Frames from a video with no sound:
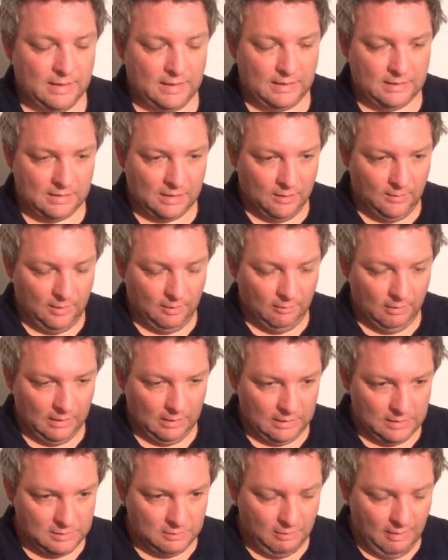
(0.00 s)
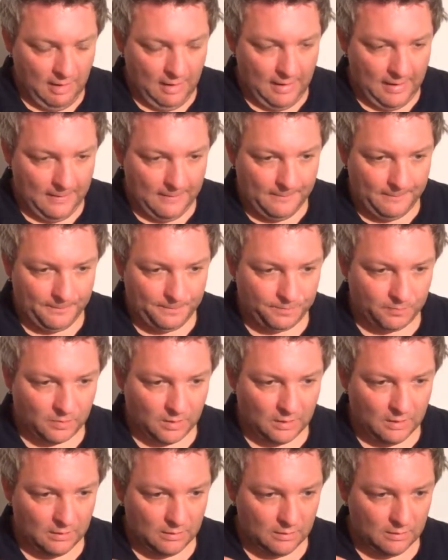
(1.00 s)
like it's going to be really dry.
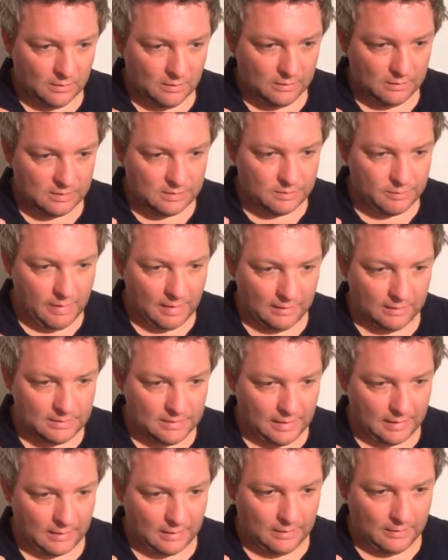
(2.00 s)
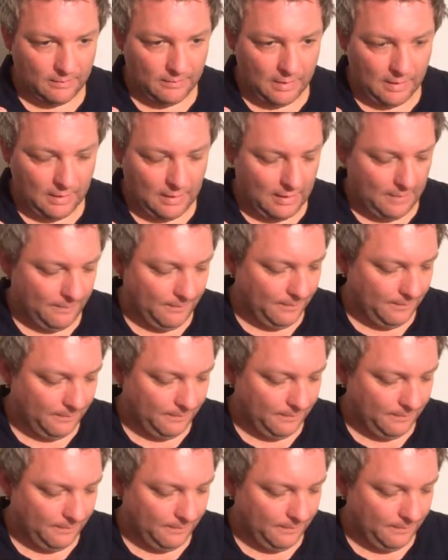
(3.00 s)
Smells like a